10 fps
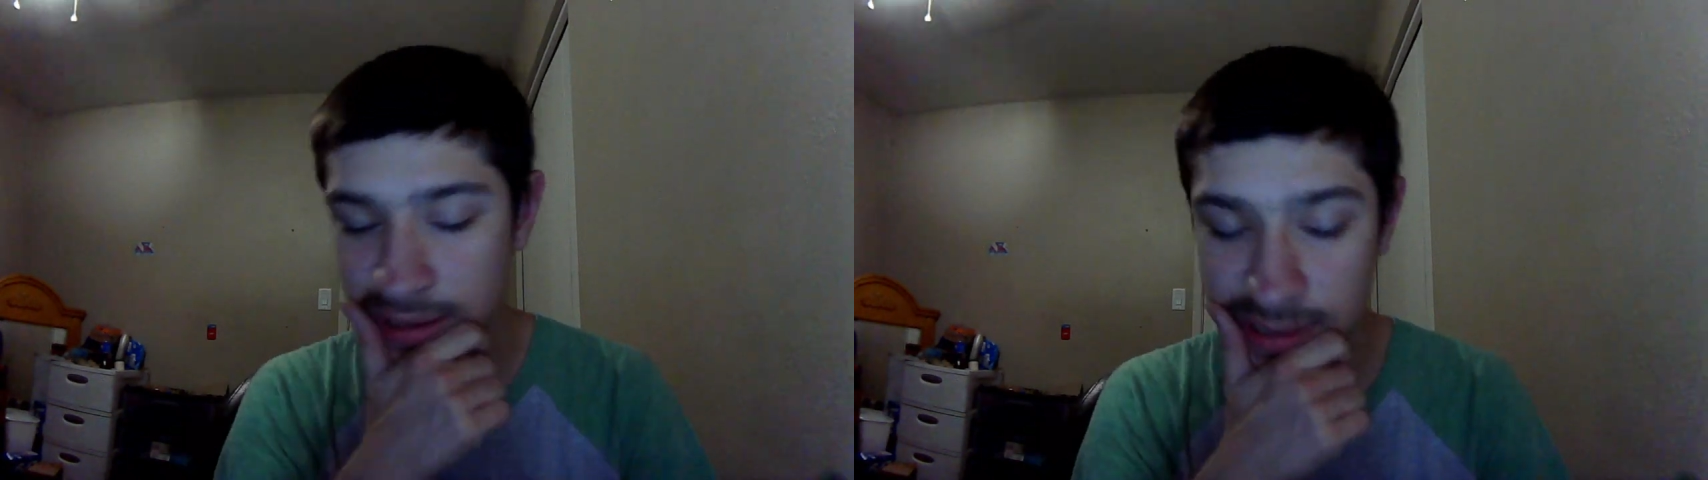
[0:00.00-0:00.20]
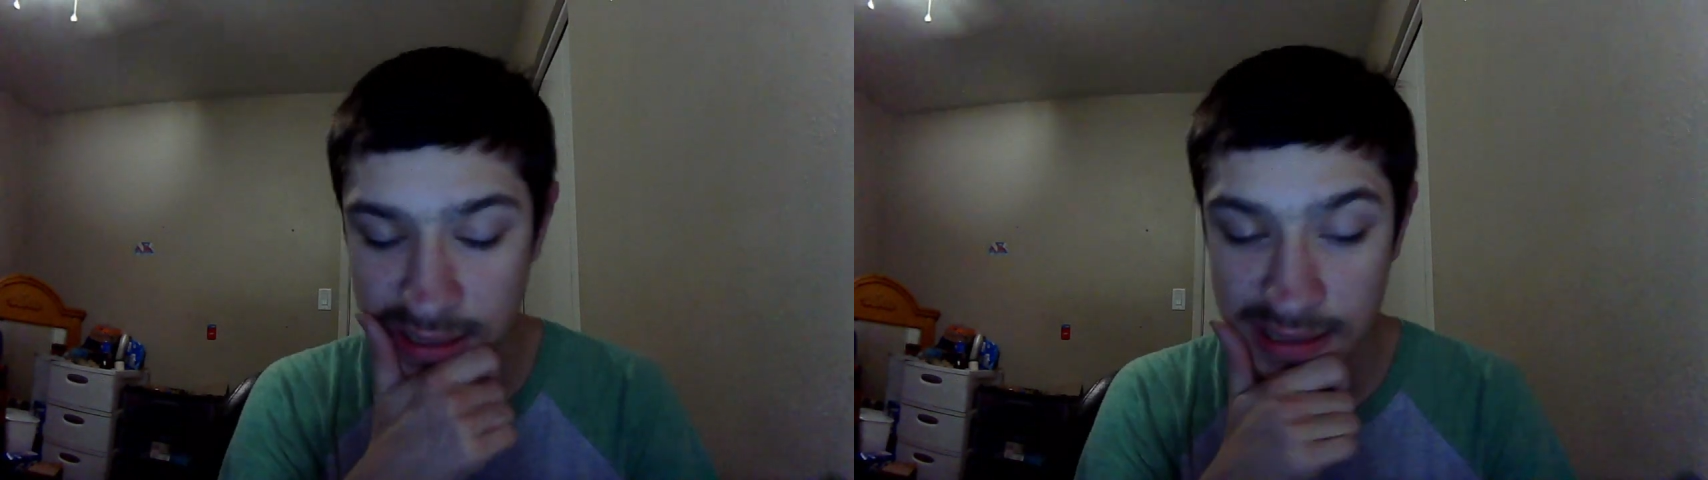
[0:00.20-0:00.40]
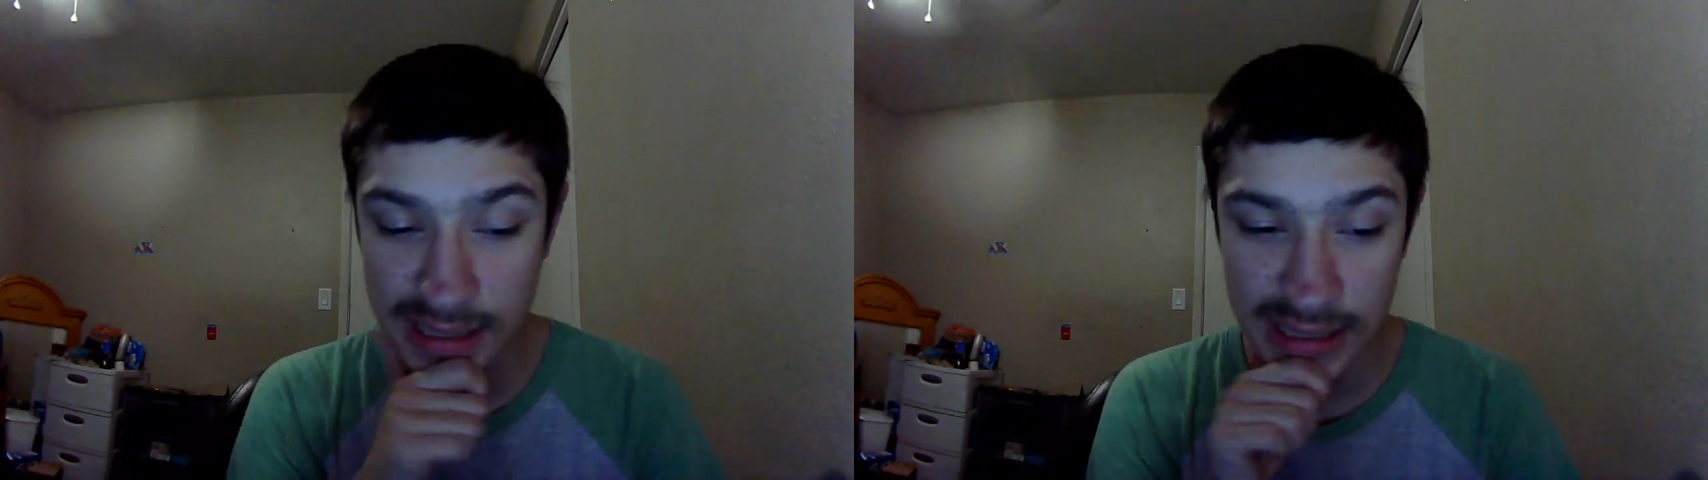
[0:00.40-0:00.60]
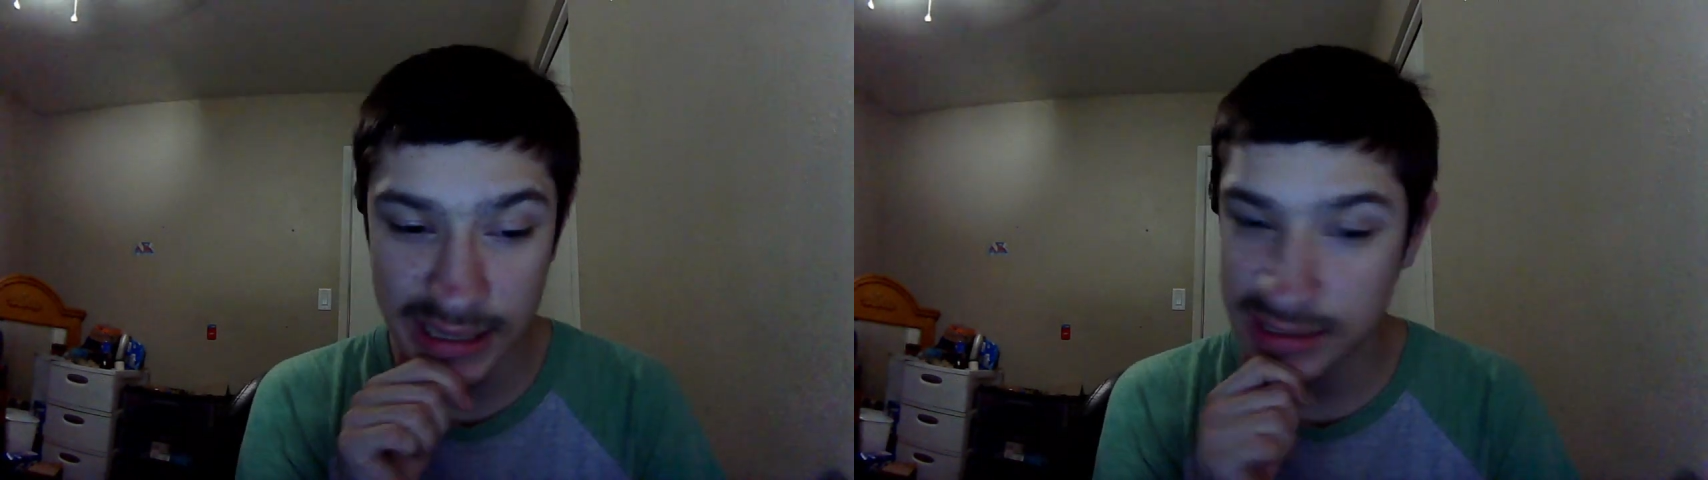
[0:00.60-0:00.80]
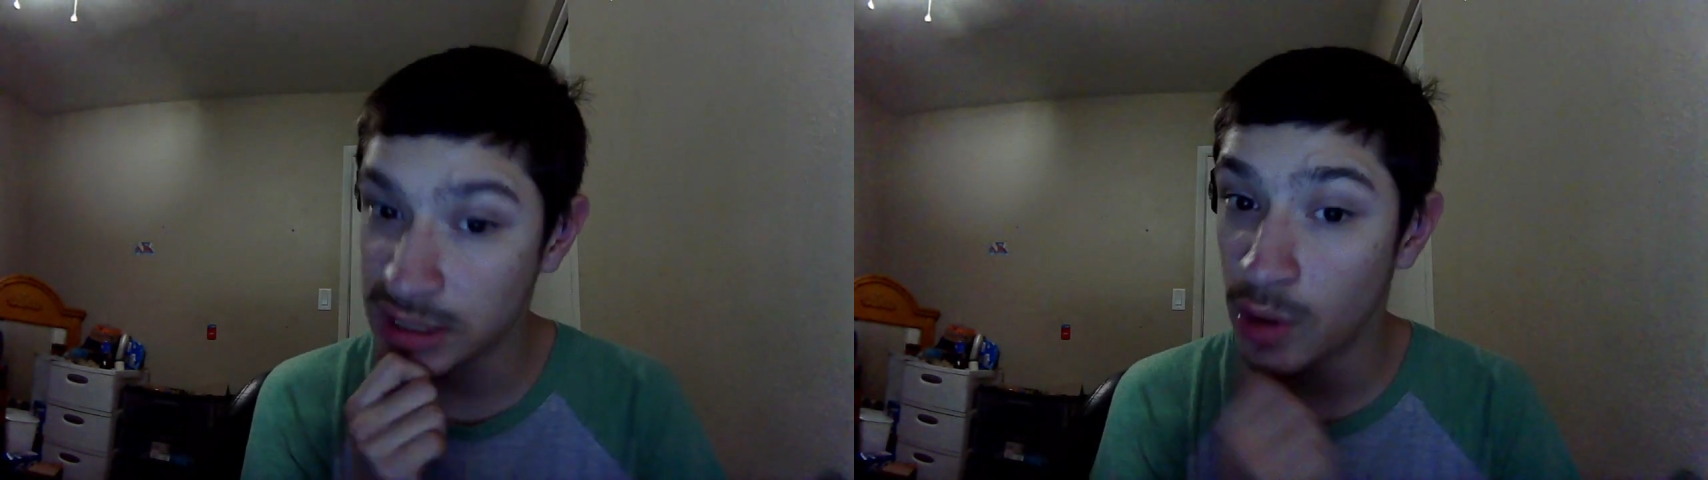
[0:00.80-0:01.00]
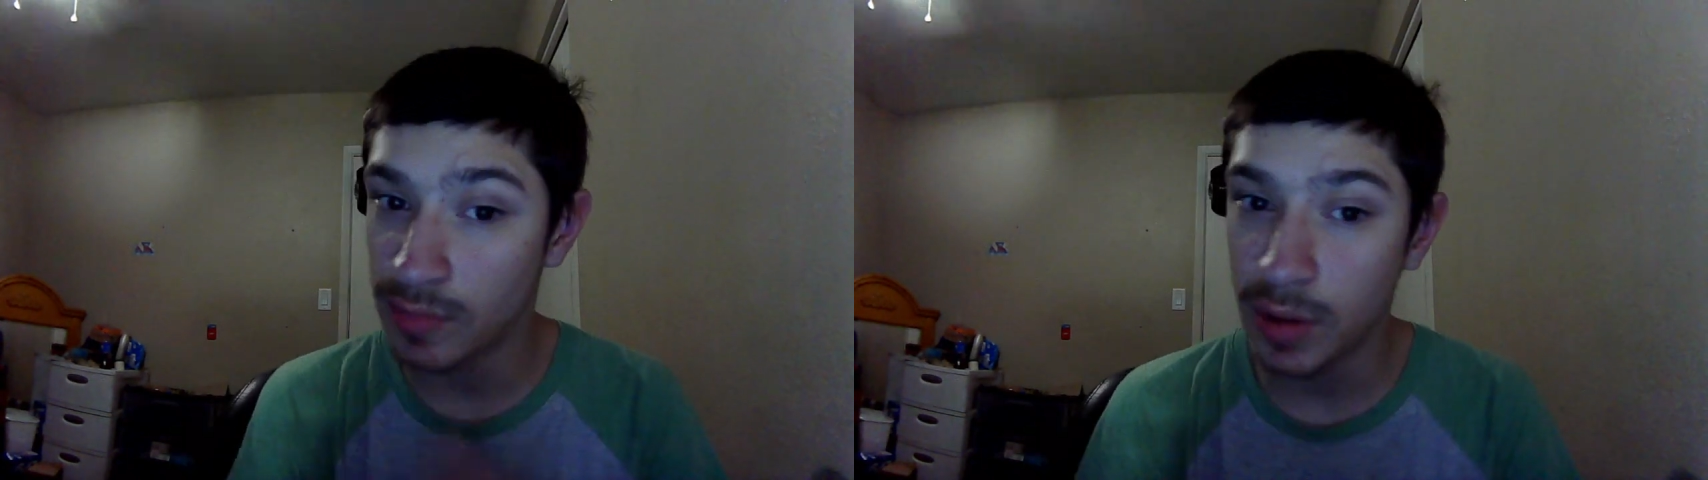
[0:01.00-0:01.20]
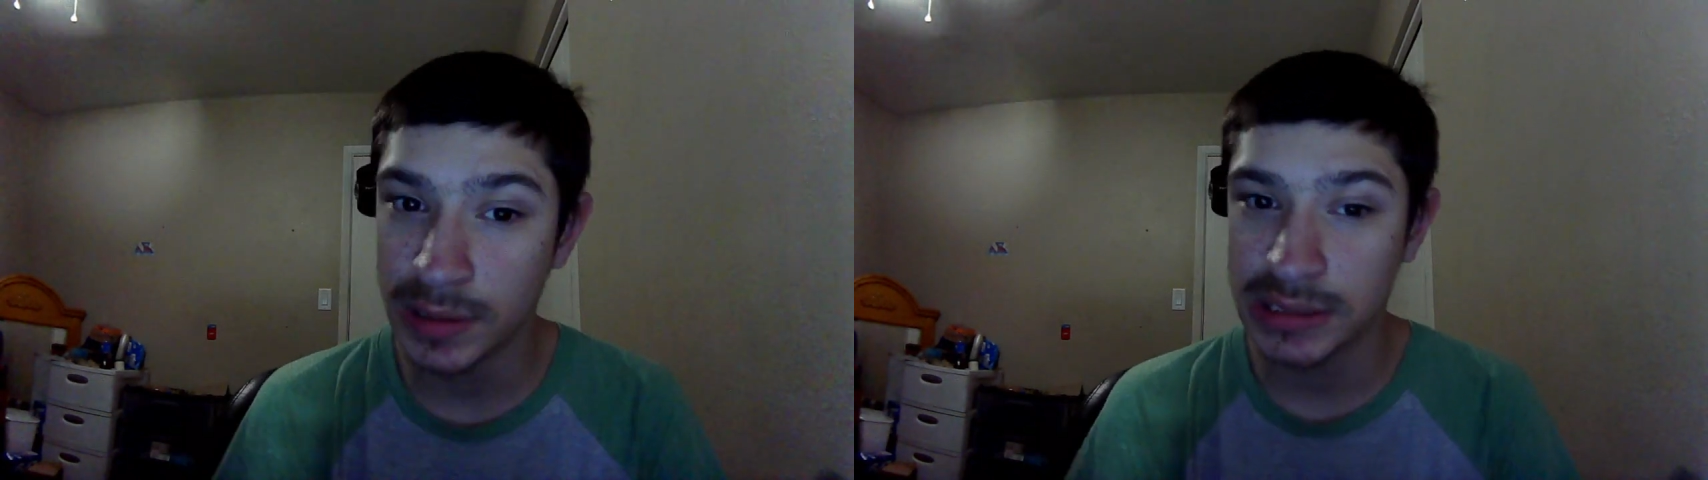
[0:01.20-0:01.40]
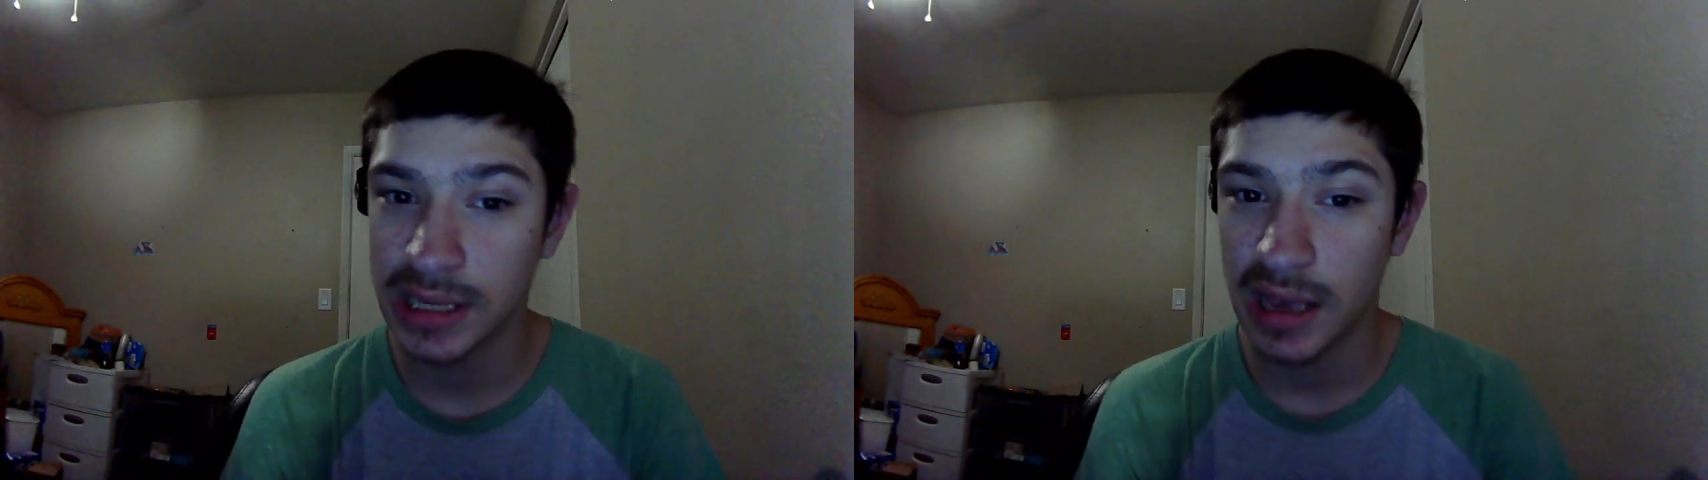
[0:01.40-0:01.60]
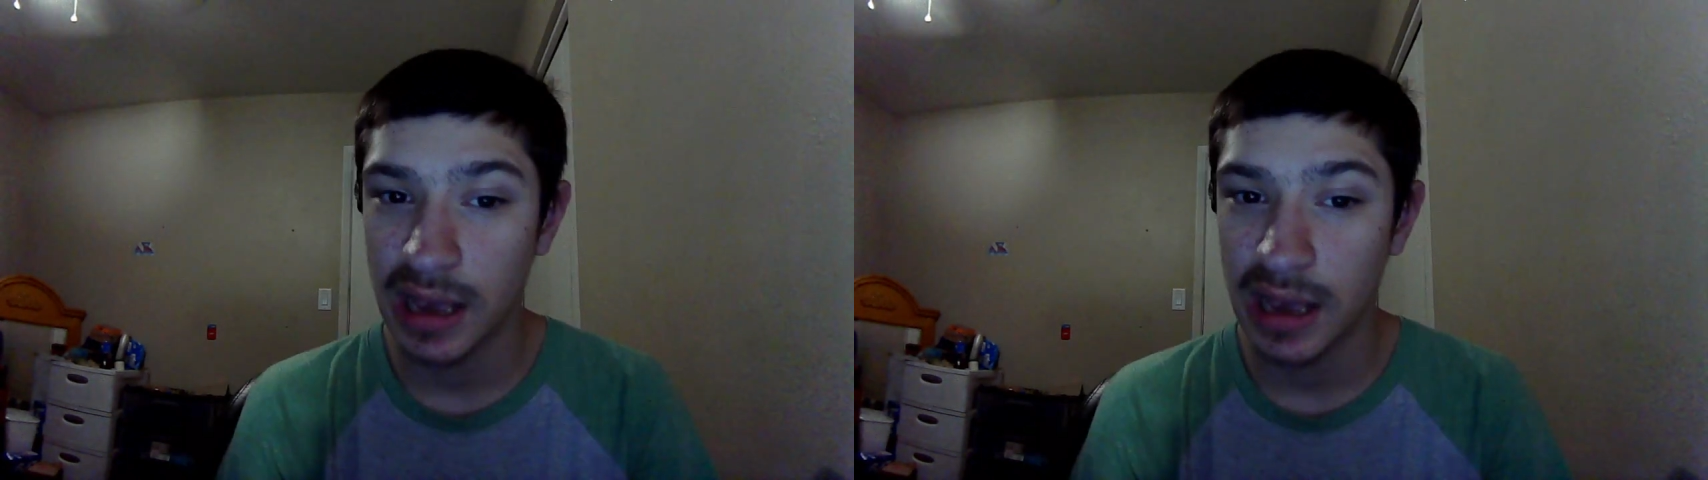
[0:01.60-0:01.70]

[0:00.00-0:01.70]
a like slow moments,